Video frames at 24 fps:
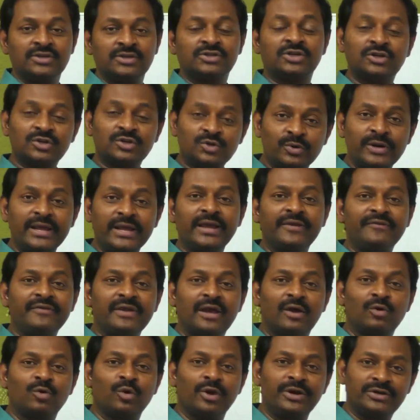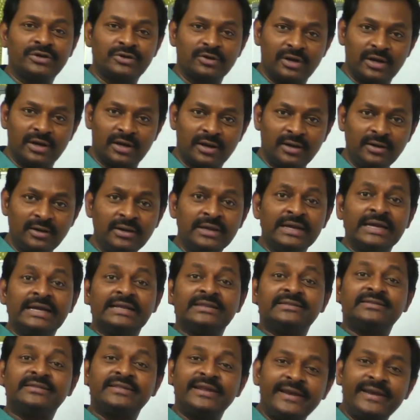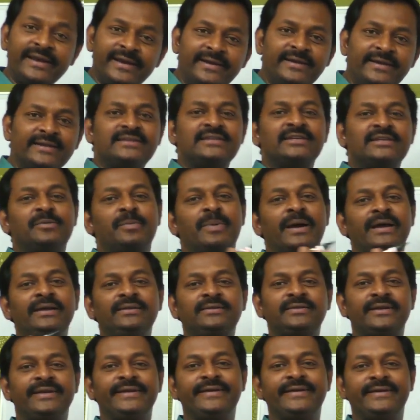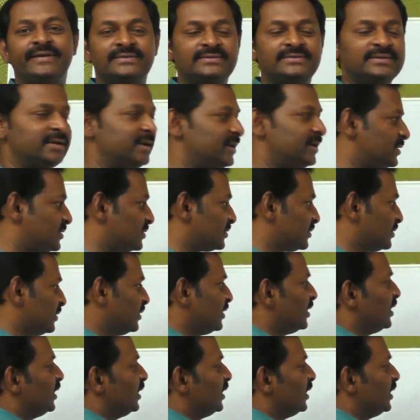So today we are going to learn 3 digit by 3 digit.